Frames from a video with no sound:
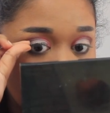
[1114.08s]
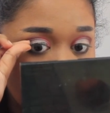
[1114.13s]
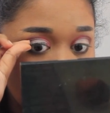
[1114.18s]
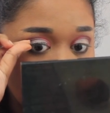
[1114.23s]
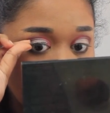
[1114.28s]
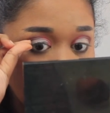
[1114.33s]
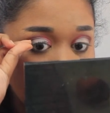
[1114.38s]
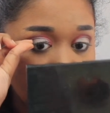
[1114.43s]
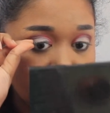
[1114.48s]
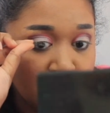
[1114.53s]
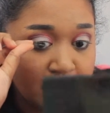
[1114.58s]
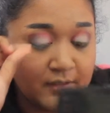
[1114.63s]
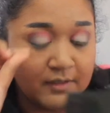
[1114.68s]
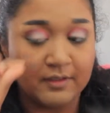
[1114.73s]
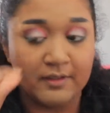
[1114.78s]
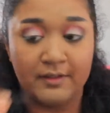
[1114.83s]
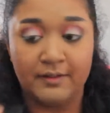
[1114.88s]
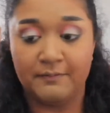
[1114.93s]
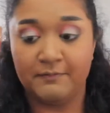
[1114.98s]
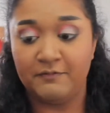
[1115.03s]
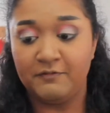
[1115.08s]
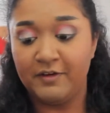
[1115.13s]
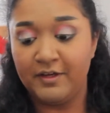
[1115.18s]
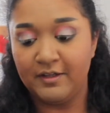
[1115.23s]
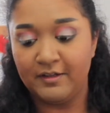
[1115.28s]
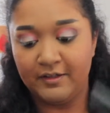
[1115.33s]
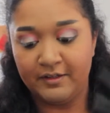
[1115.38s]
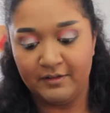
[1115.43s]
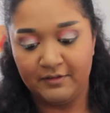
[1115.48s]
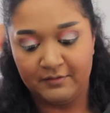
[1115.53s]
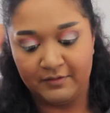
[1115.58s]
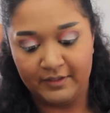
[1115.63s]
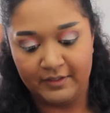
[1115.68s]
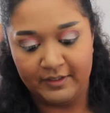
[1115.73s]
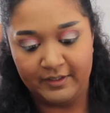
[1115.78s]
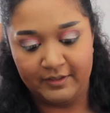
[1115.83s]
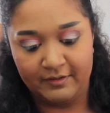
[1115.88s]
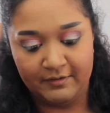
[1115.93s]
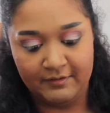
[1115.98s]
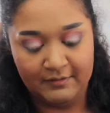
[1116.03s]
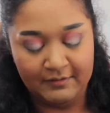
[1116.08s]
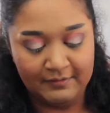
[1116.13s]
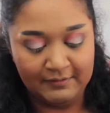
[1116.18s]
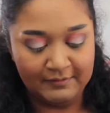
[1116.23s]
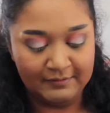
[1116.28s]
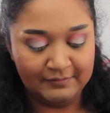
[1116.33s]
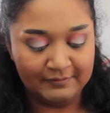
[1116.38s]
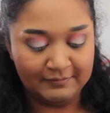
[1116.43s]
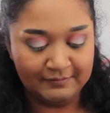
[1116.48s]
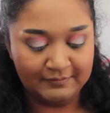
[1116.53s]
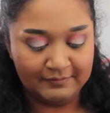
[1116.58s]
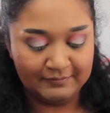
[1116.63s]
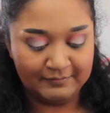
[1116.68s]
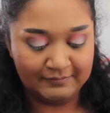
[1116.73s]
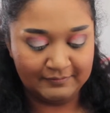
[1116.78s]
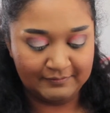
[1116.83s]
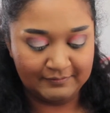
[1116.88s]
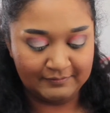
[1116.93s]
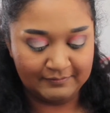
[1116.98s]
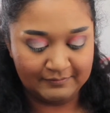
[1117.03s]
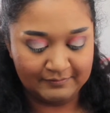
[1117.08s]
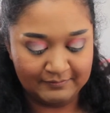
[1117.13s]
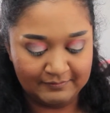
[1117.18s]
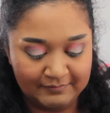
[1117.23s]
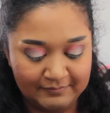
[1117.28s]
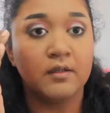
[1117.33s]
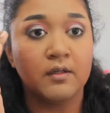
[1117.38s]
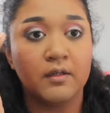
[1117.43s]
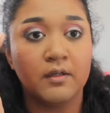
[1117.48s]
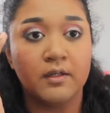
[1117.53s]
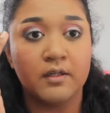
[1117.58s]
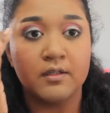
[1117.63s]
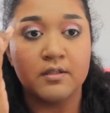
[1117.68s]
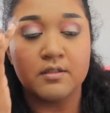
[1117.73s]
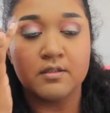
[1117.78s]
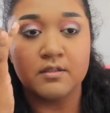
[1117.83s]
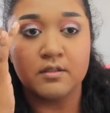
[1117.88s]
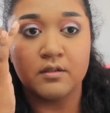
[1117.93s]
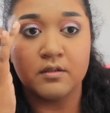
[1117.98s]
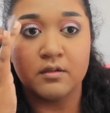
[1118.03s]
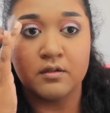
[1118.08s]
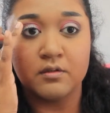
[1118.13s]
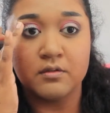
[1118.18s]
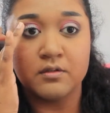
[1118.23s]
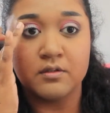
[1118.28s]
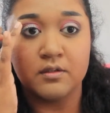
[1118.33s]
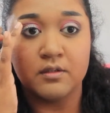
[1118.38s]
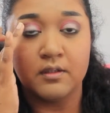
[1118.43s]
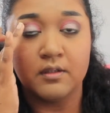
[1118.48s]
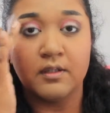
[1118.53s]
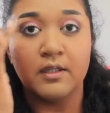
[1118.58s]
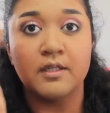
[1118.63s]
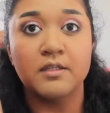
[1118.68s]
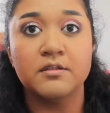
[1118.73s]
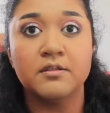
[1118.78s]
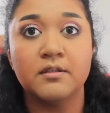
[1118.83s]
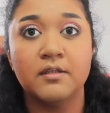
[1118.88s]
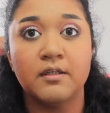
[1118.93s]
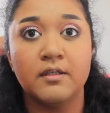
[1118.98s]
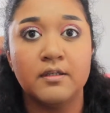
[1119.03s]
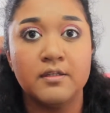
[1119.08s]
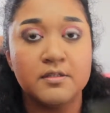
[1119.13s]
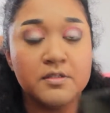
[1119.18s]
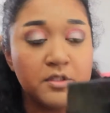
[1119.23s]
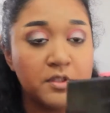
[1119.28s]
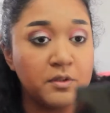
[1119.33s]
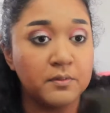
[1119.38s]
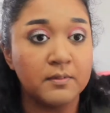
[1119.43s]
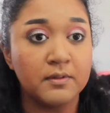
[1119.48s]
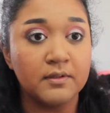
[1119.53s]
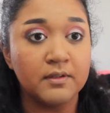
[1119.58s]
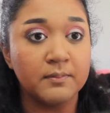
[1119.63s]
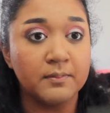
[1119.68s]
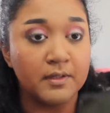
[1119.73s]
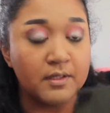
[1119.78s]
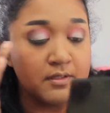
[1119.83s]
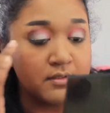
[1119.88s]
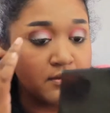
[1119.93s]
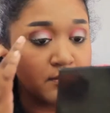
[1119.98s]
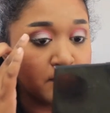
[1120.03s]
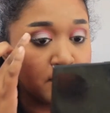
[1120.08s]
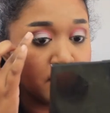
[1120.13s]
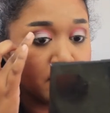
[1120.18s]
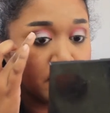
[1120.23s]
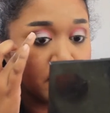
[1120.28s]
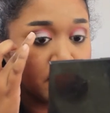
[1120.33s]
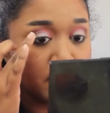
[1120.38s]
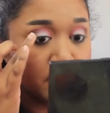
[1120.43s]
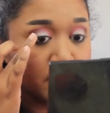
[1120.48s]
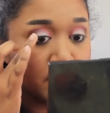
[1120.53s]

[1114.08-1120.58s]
the lash line, and I am failing already. Gotta get as close to the lash line as humanly possible.